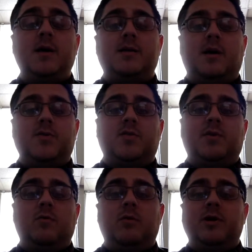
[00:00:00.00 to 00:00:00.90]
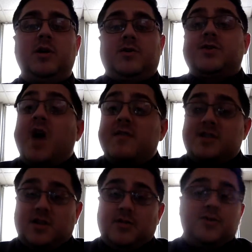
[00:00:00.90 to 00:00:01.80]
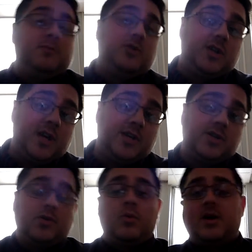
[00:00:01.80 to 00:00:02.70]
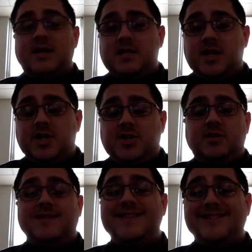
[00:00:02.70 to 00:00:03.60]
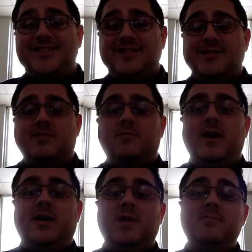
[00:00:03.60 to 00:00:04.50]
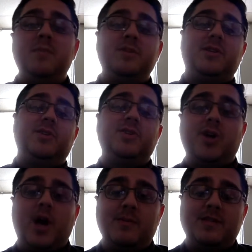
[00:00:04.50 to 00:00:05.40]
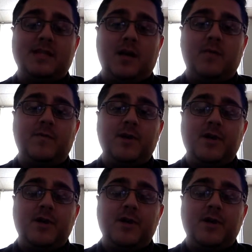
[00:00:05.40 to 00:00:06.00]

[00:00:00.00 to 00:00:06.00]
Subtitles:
It's also about what we call soft skills: communication, organization, diligence, right? Commitment to the job itself.